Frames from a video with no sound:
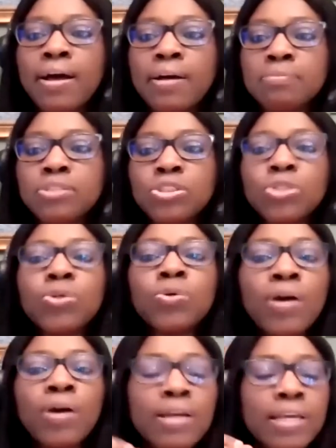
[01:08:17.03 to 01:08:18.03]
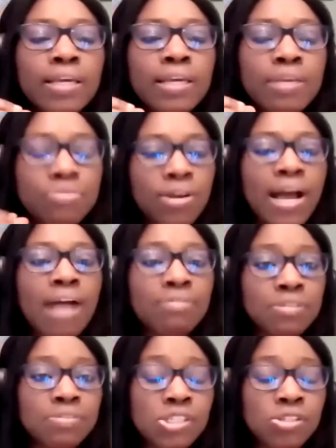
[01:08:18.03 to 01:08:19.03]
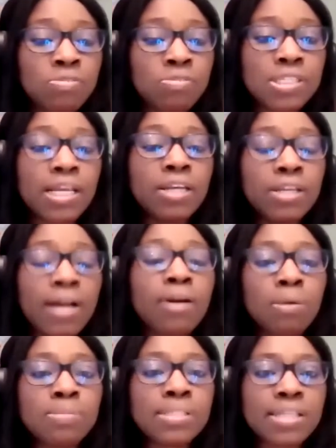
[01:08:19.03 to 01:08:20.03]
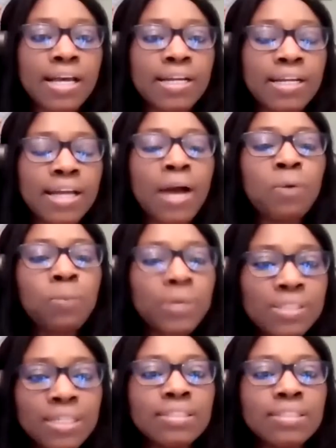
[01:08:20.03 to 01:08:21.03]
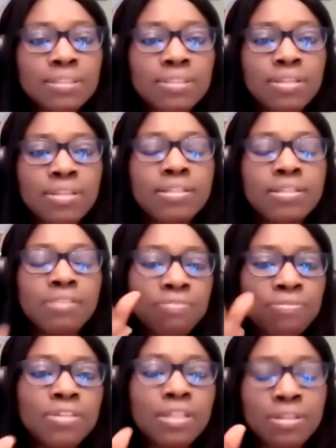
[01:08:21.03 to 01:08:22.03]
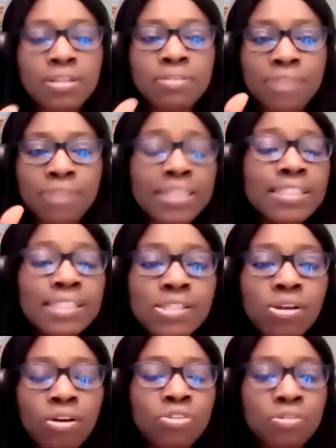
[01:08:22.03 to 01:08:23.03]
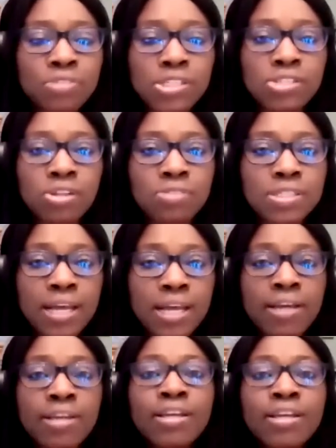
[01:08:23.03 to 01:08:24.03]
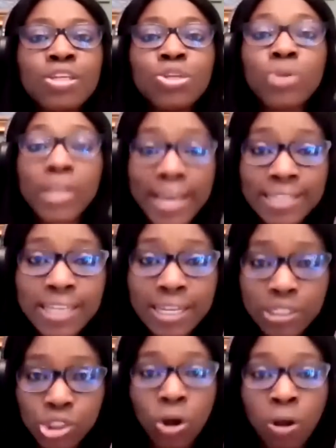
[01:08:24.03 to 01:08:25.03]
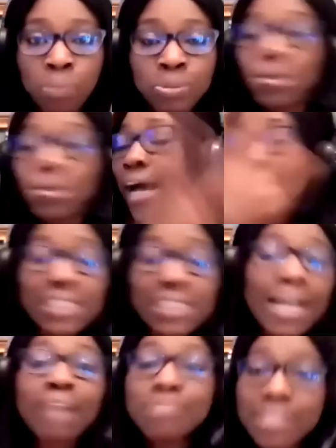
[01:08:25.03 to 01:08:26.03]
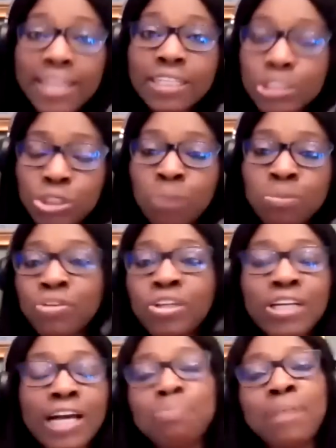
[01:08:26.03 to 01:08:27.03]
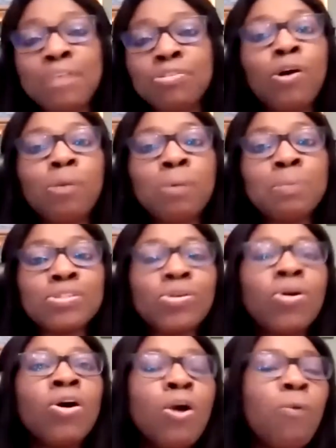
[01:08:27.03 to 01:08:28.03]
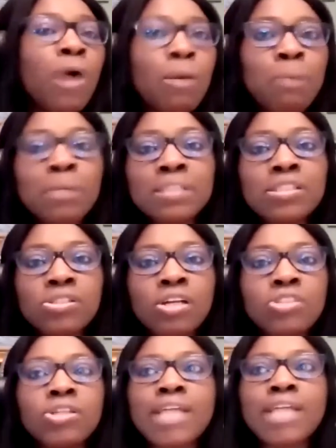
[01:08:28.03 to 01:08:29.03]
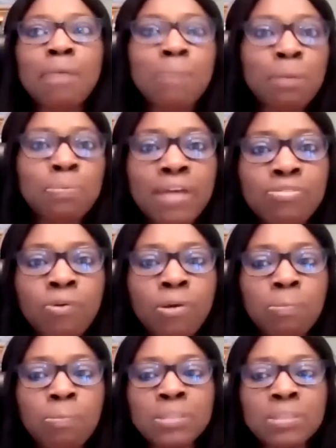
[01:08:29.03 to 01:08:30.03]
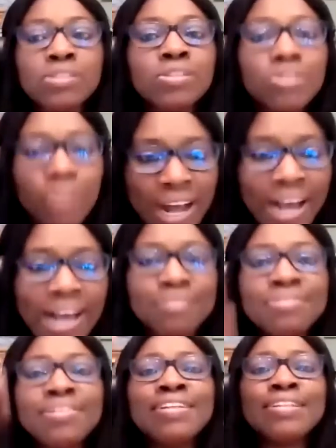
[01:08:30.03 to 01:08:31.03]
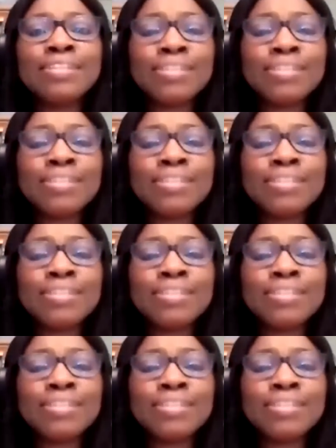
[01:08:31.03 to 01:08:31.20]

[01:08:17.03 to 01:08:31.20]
If you have a visitor visa, you can come to Canada, and within the validity of your visitor visa, you get a job. You have to get a job before you can apply for work permit. So work permit is not just I'm applying for work permit. You have